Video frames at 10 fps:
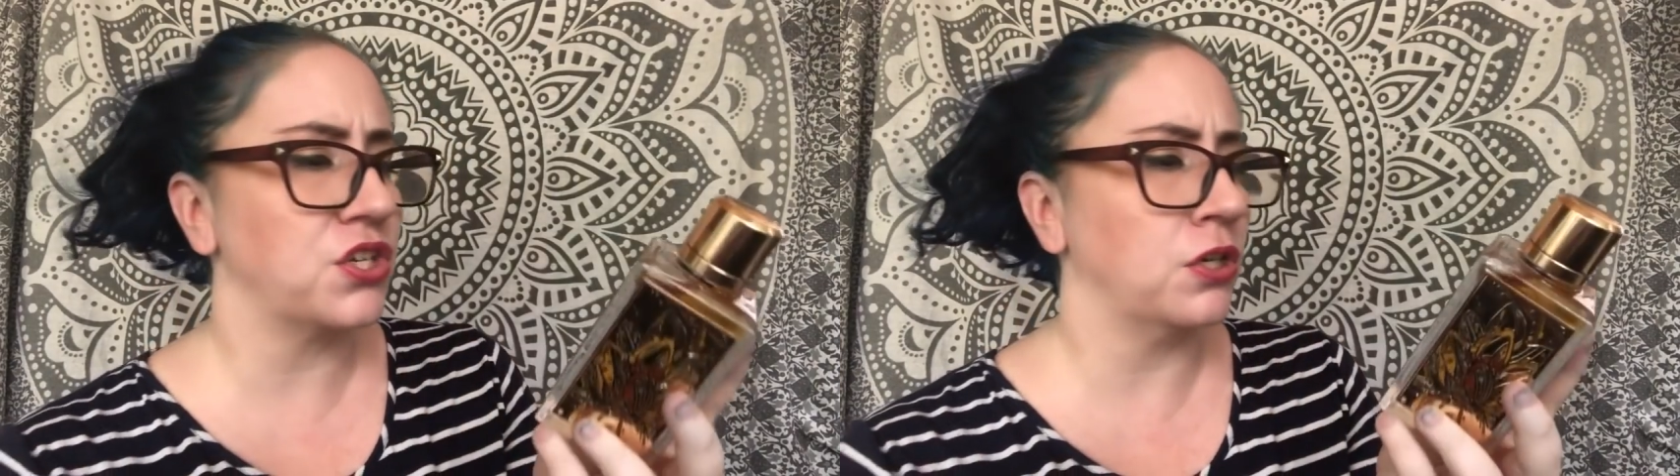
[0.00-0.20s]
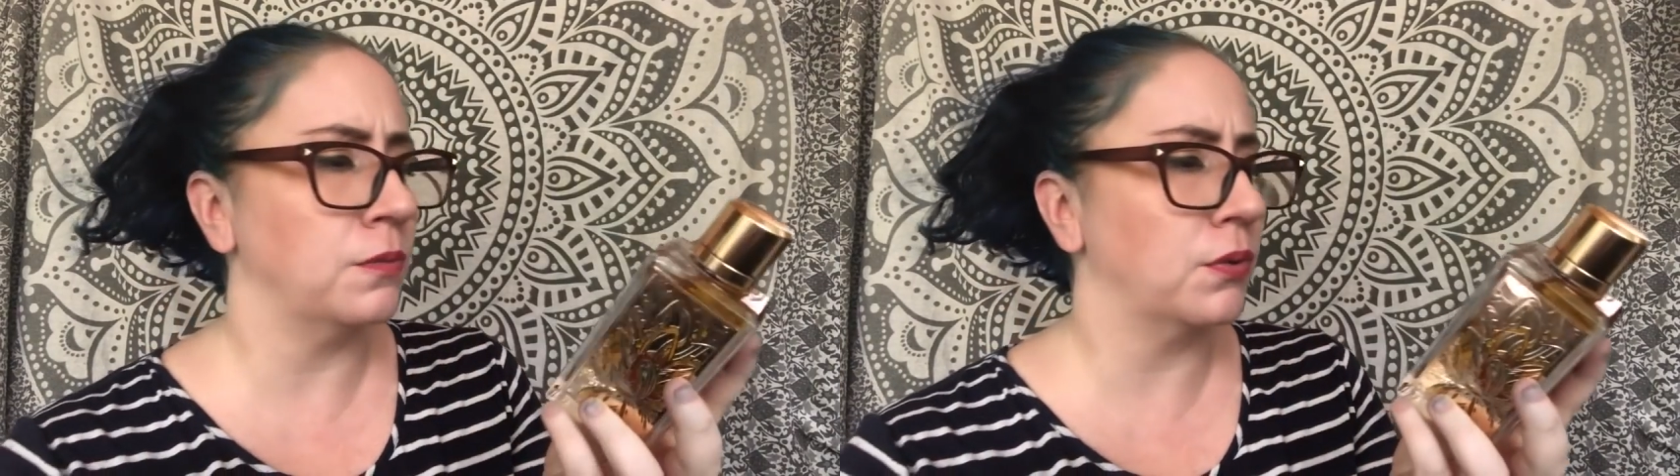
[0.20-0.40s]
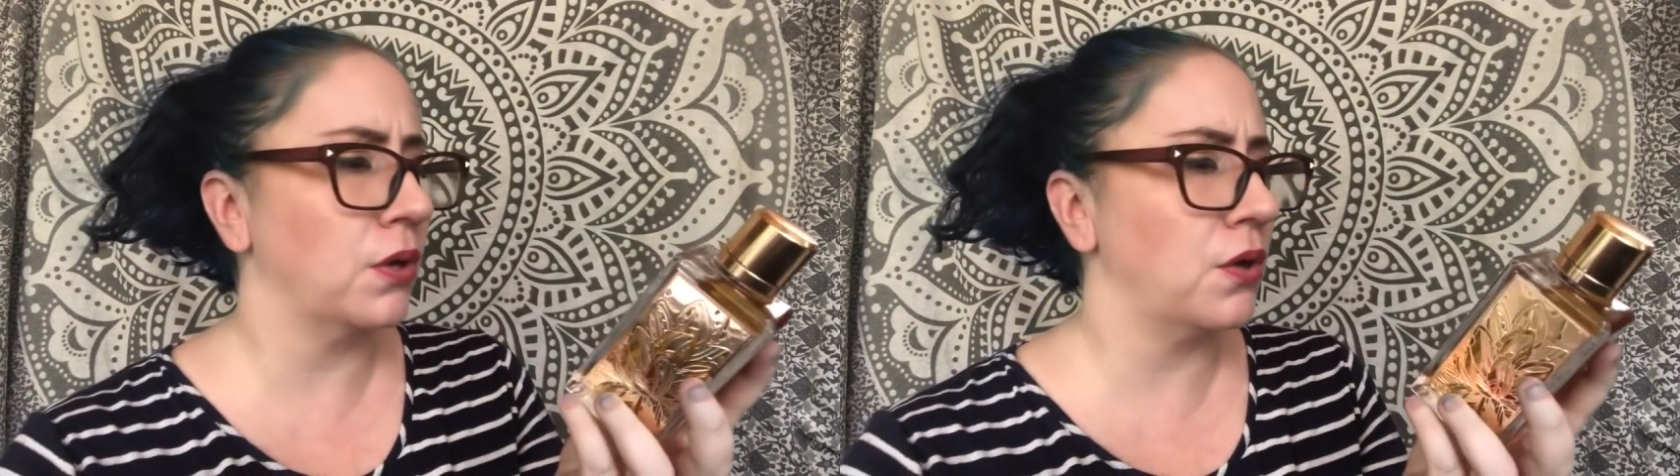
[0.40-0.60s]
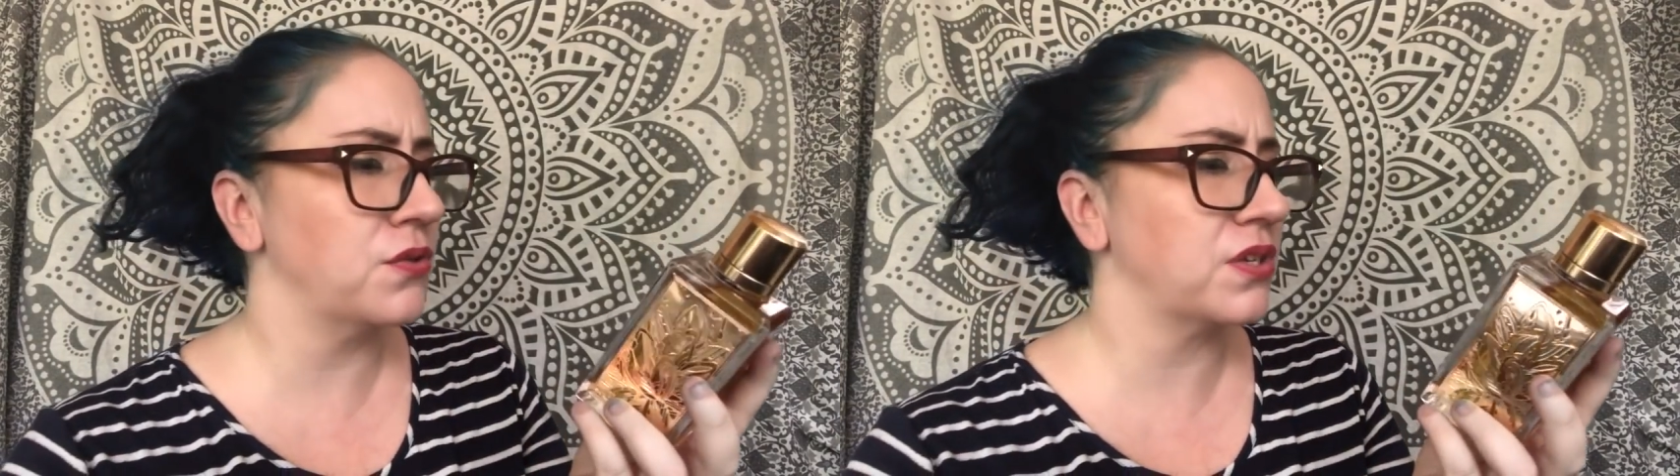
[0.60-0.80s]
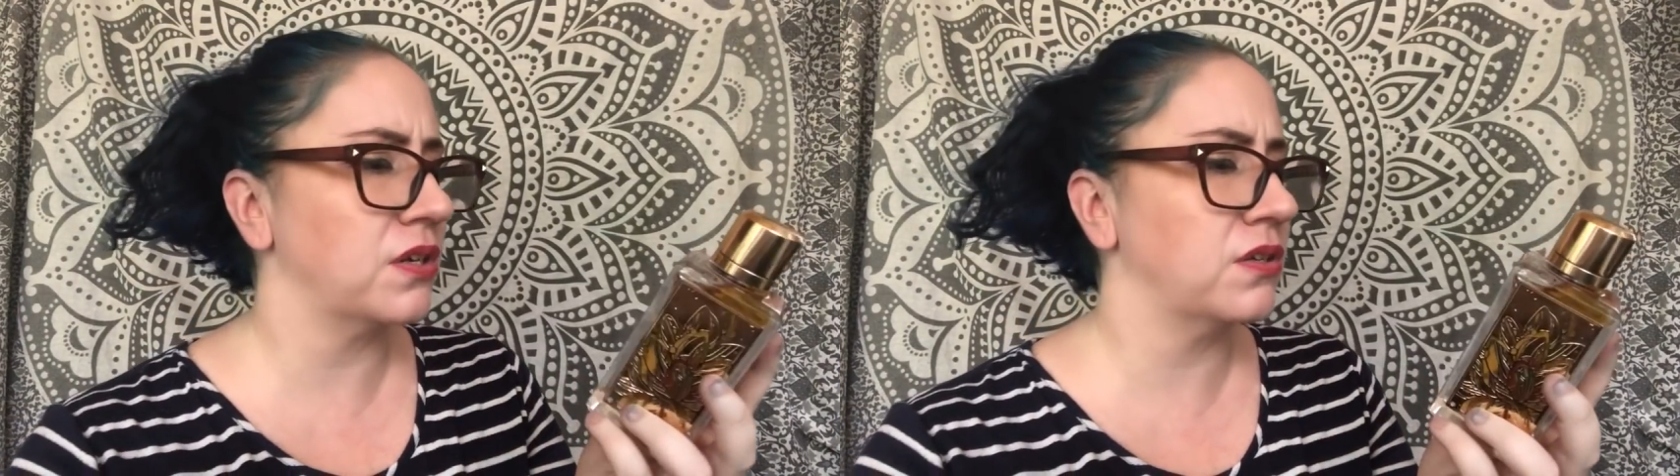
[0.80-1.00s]

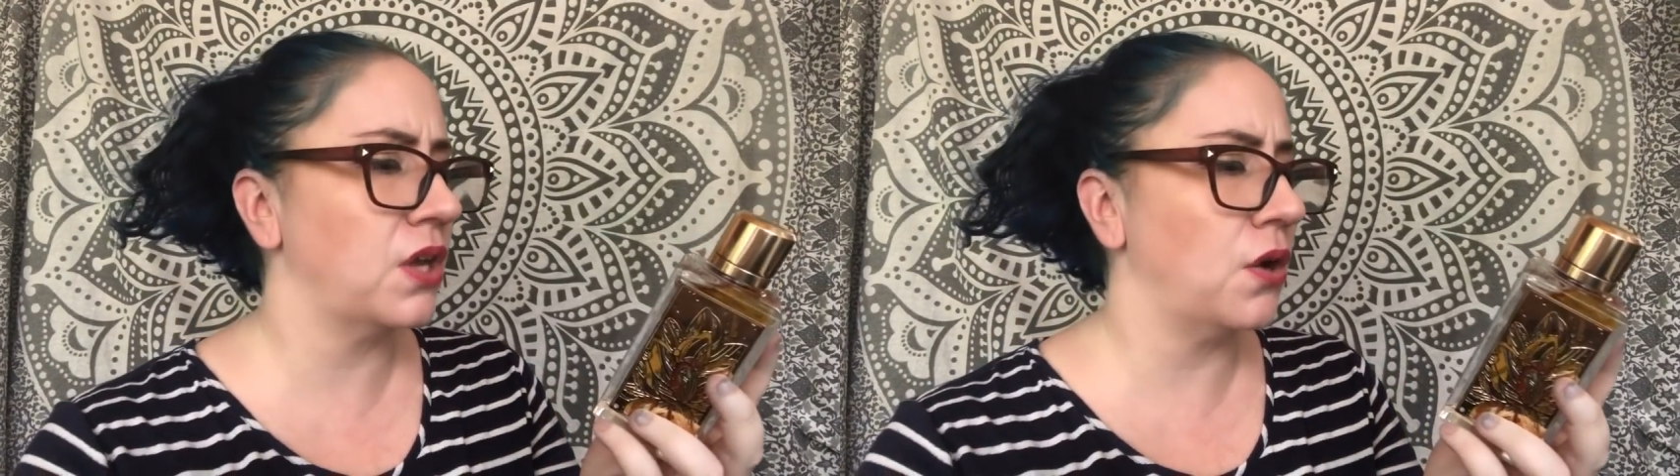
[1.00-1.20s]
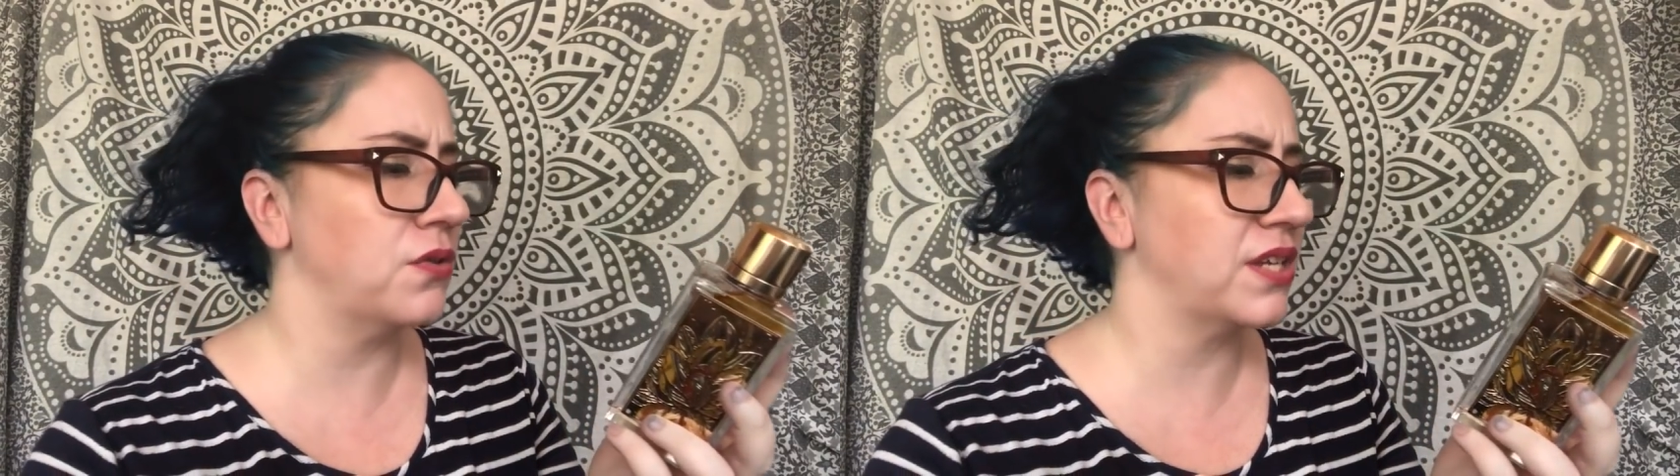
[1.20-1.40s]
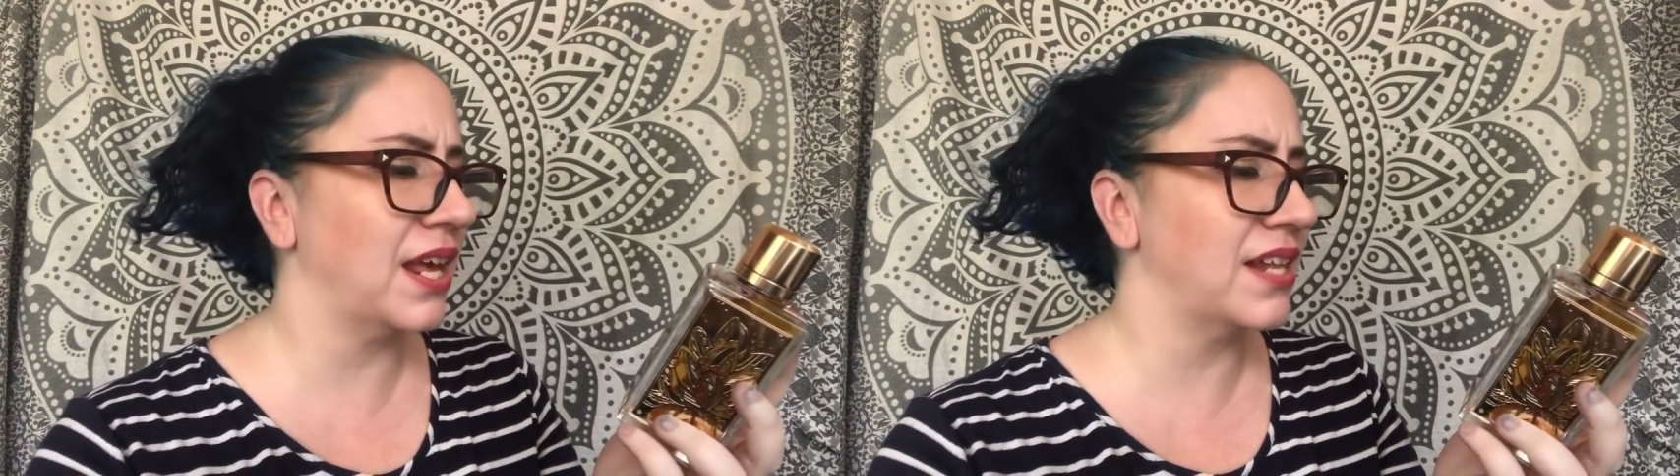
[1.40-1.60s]
tuberose note.